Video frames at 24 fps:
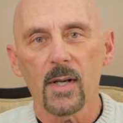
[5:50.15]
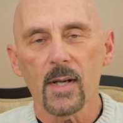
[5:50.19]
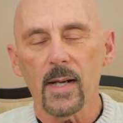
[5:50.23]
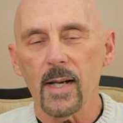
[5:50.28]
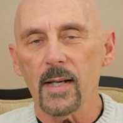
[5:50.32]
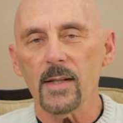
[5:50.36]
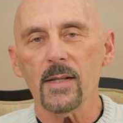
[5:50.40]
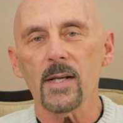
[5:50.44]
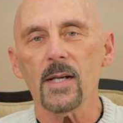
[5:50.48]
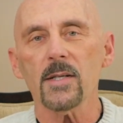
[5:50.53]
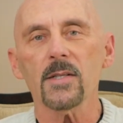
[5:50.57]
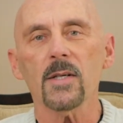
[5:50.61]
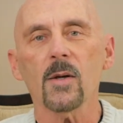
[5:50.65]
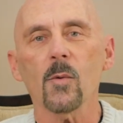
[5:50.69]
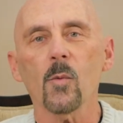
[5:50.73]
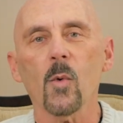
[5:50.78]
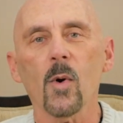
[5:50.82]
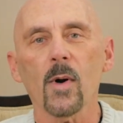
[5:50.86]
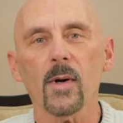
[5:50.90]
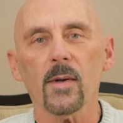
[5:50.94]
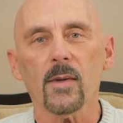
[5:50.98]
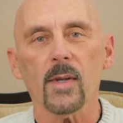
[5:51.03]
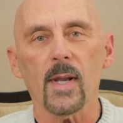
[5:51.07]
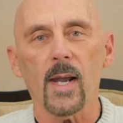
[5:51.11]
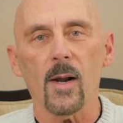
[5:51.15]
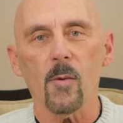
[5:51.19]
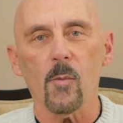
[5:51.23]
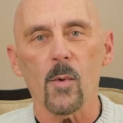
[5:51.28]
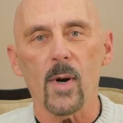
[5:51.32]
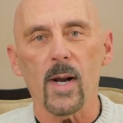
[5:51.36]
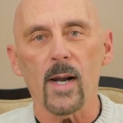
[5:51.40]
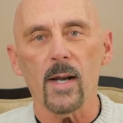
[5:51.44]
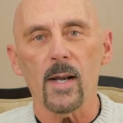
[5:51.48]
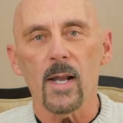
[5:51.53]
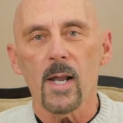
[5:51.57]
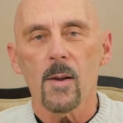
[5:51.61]
It doesn't work that
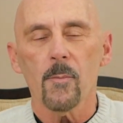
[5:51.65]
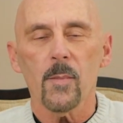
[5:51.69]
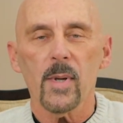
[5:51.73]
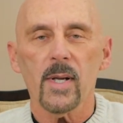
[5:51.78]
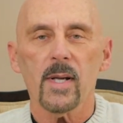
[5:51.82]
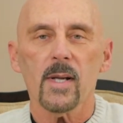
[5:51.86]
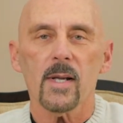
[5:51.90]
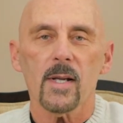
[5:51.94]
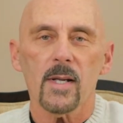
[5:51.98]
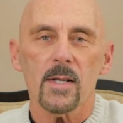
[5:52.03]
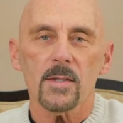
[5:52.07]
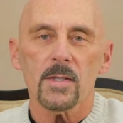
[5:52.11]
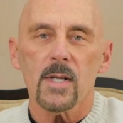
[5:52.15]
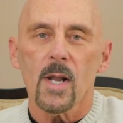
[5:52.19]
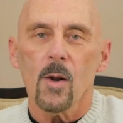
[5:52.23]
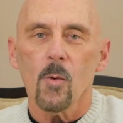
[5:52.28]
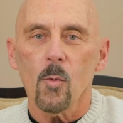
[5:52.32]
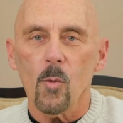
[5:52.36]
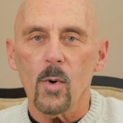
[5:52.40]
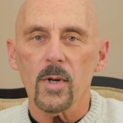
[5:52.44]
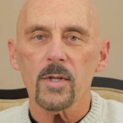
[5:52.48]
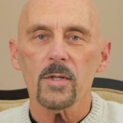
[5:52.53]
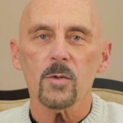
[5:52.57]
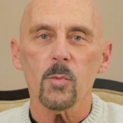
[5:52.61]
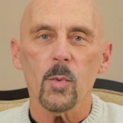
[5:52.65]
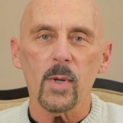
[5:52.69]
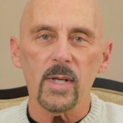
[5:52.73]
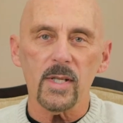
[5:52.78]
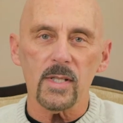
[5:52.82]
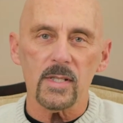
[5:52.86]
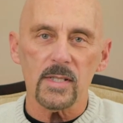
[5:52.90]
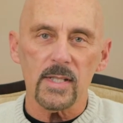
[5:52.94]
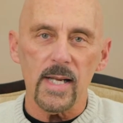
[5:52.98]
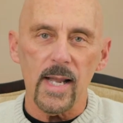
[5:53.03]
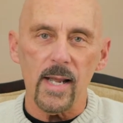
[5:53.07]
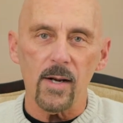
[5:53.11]
way, because once we
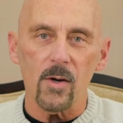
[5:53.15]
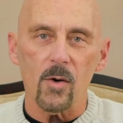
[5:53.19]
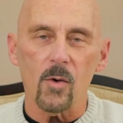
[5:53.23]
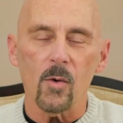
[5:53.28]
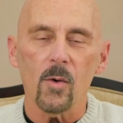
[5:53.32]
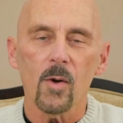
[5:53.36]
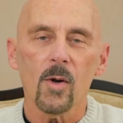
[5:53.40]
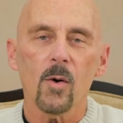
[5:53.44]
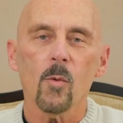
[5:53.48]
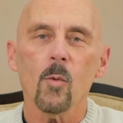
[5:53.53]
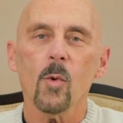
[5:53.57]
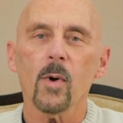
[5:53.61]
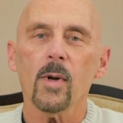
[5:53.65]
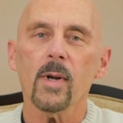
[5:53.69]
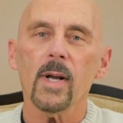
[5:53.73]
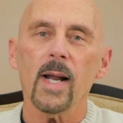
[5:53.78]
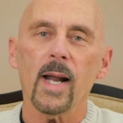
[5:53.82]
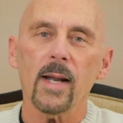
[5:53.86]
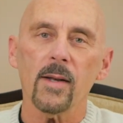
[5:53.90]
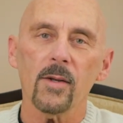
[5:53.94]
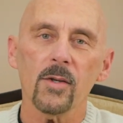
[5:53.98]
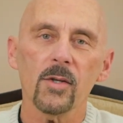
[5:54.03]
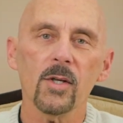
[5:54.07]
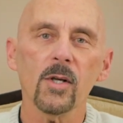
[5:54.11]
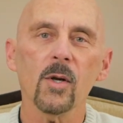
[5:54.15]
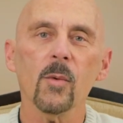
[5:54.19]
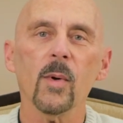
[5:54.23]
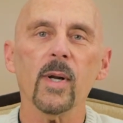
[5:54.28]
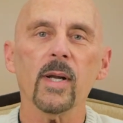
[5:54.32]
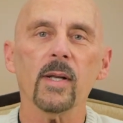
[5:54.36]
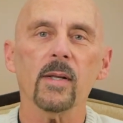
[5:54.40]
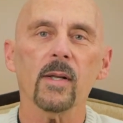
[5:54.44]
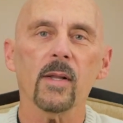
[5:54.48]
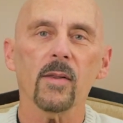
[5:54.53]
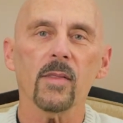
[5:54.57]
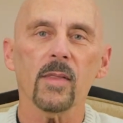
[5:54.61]
settle, we're not
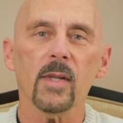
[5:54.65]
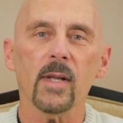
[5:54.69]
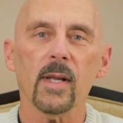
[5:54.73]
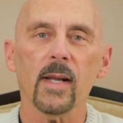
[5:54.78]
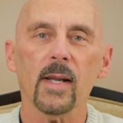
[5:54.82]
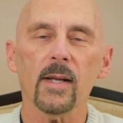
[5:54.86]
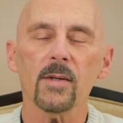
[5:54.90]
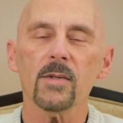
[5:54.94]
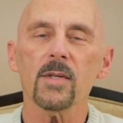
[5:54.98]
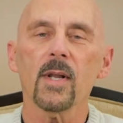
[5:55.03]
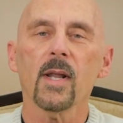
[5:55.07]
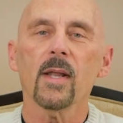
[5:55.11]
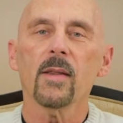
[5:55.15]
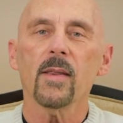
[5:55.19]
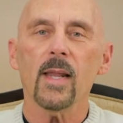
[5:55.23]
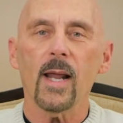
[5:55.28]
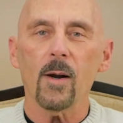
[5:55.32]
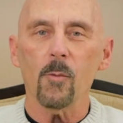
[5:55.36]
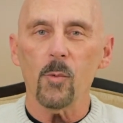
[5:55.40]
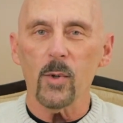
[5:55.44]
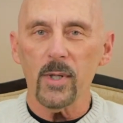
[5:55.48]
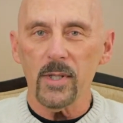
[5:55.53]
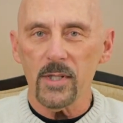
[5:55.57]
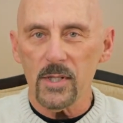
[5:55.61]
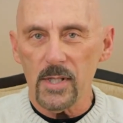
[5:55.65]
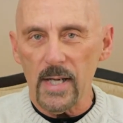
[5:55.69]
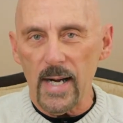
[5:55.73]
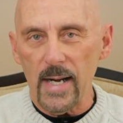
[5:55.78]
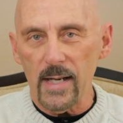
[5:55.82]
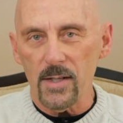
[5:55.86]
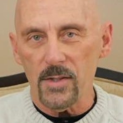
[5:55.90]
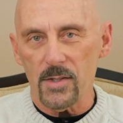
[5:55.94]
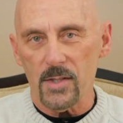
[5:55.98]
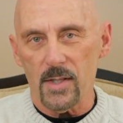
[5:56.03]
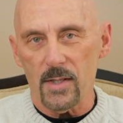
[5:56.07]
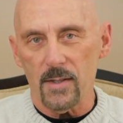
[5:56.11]
doing the things that would
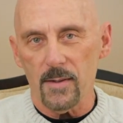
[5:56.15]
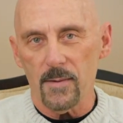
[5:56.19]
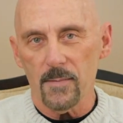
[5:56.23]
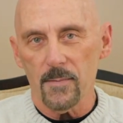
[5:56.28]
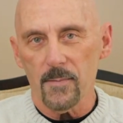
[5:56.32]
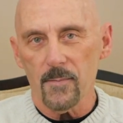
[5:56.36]
change it.